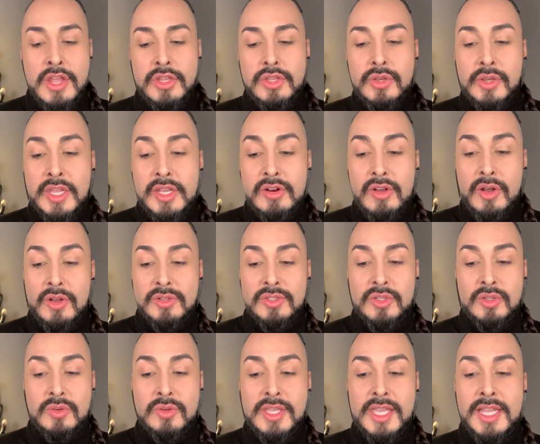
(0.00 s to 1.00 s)
You can
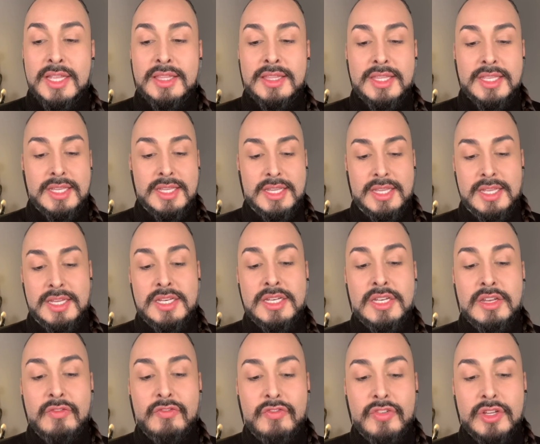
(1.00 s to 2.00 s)
also get the
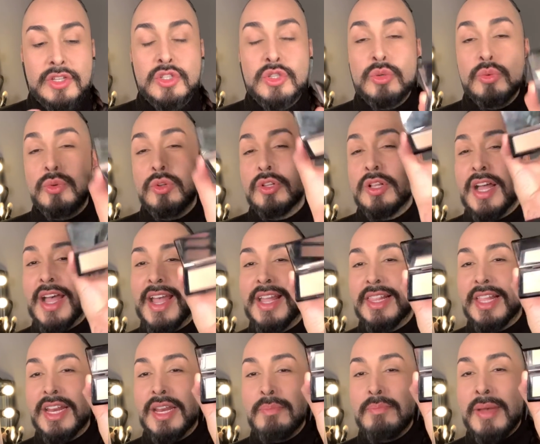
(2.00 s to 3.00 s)
individual
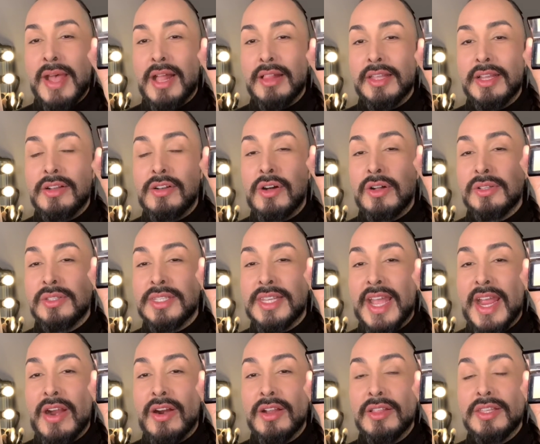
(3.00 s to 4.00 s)
highlighting palette called
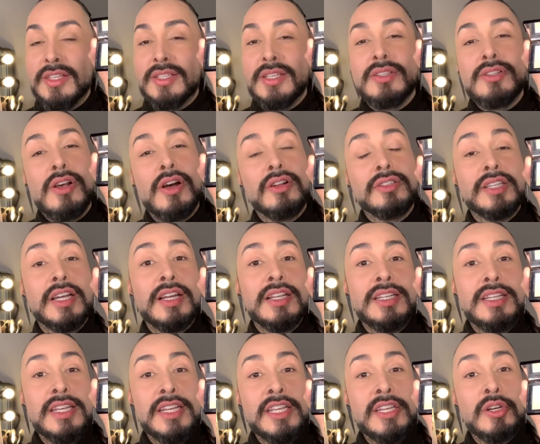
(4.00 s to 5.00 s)
Sahara. This is called a
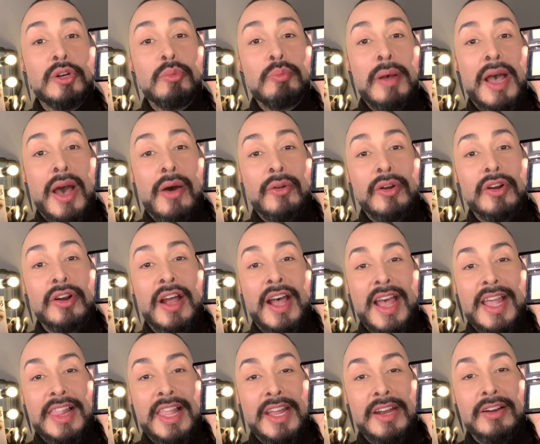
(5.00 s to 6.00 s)
Neo Powder
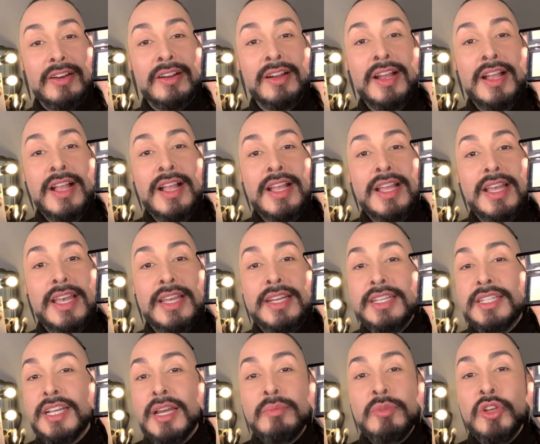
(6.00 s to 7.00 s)
Highlighter.
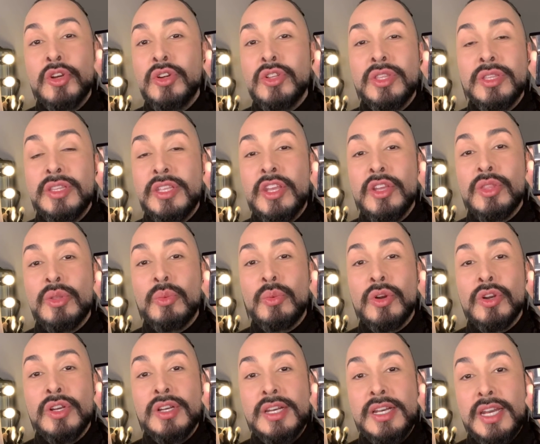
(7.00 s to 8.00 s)
Anytime you heard, hear the
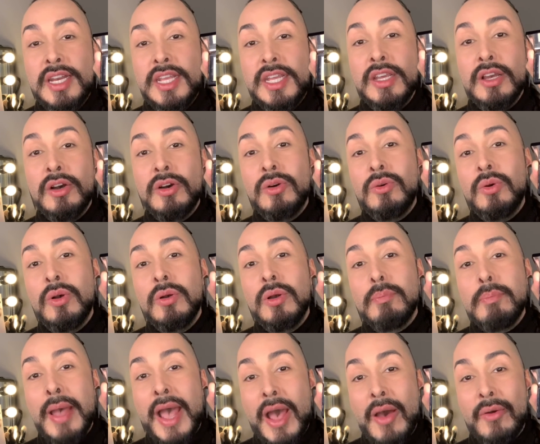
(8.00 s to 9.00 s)
word Neo
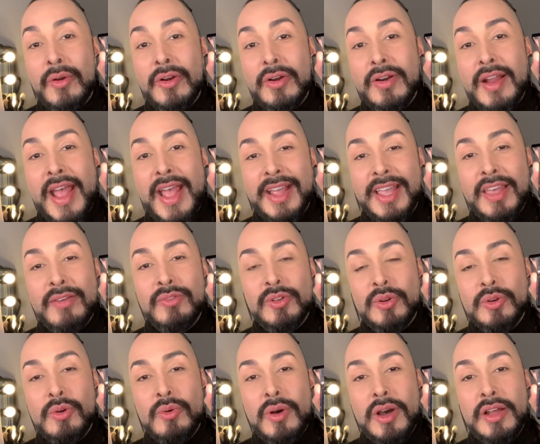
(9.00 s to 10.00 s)
Powder at Kevyn
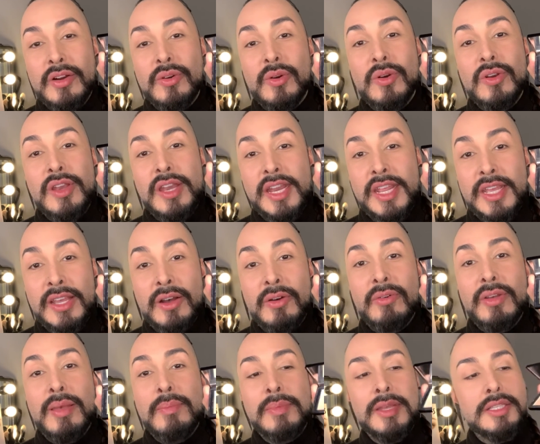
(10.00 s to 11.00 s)
Aucoin or Neo,
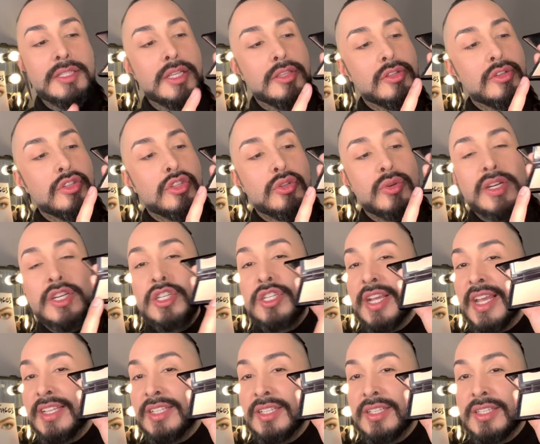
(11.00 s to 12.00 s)
it means that there's three
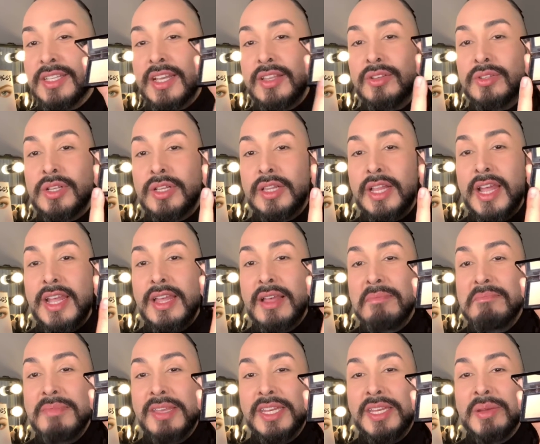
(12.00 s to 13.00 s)
shades inside. There's a light, a
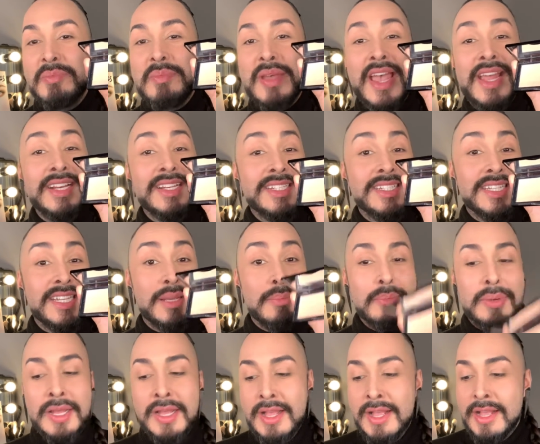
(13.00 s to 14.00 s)
medium, and a
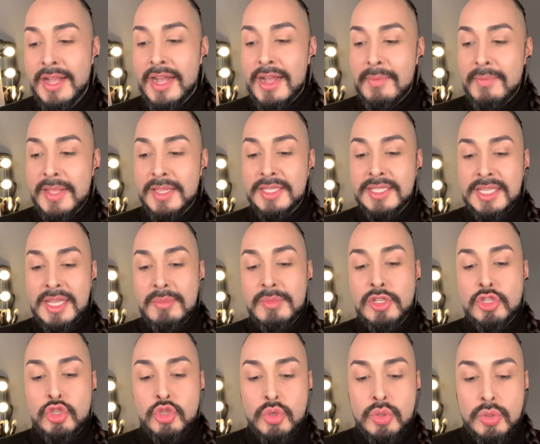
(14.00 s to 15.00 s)
deep. Um, and the same
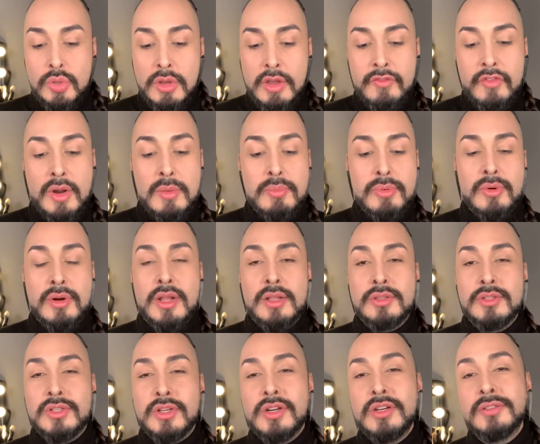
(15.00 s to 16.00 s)
is true of our
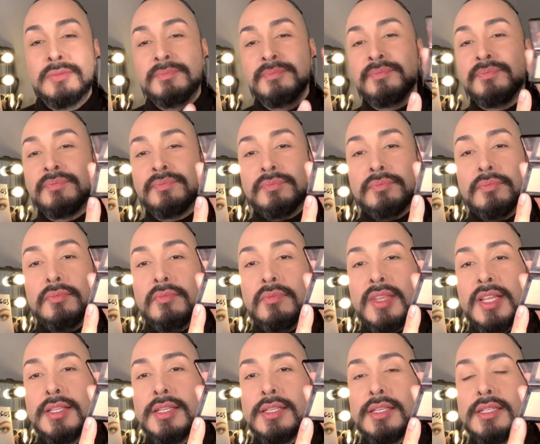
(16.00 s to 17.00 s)
bronzer.
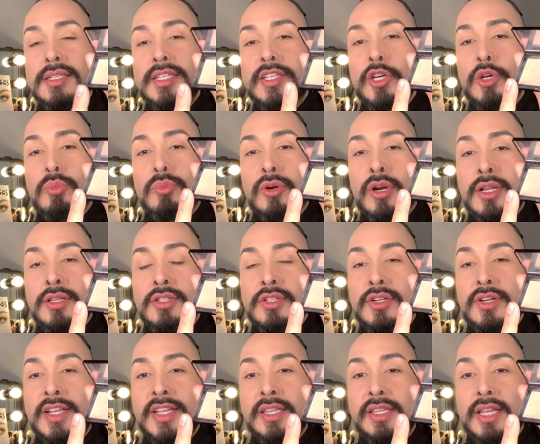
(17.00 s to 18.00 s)
This is Neo
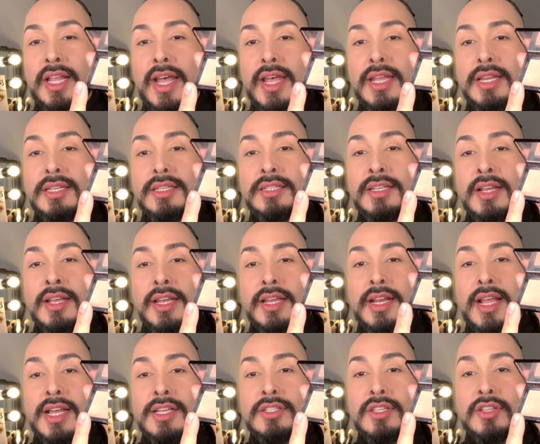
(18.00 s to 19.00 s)
Bronzer in light, and
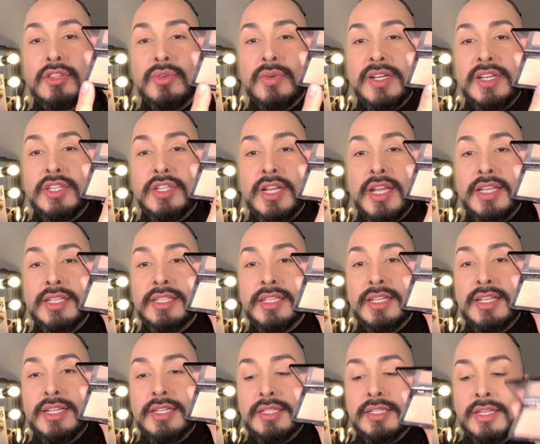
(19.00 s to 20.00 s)
it has the three shades
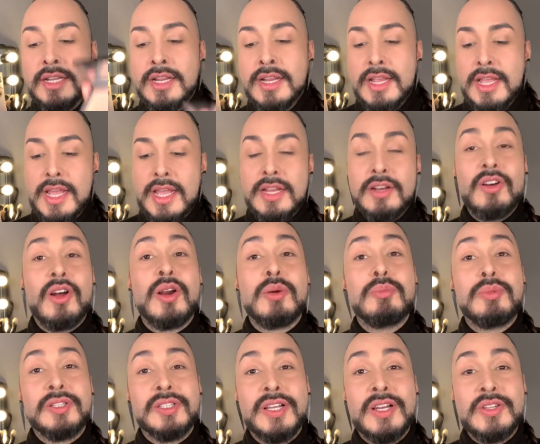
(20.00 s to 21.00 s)
in it. And our
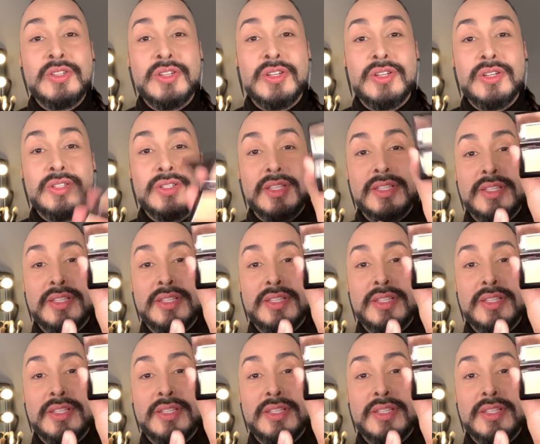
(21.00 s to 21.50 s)
blushers.